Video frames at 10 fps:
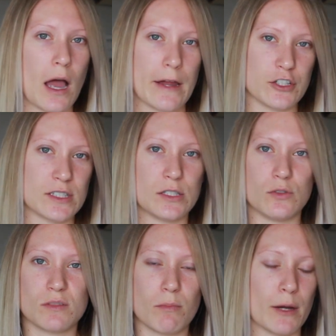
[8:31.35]
I just
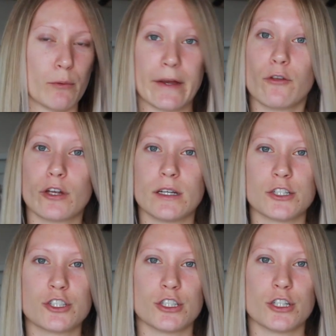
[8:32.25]
use my regular
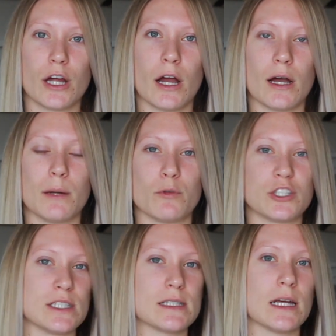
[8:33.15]
conditioner,
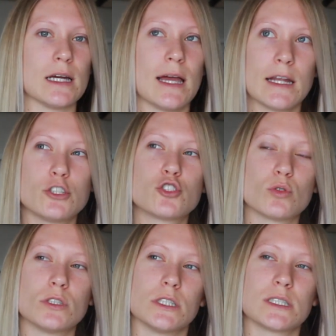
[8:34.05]
which is the Head and
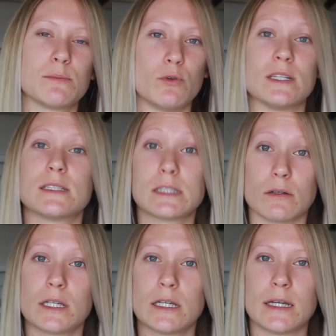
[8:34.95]
Shoulders Smooth and
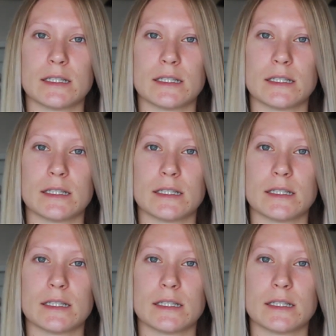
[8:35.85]
Silky.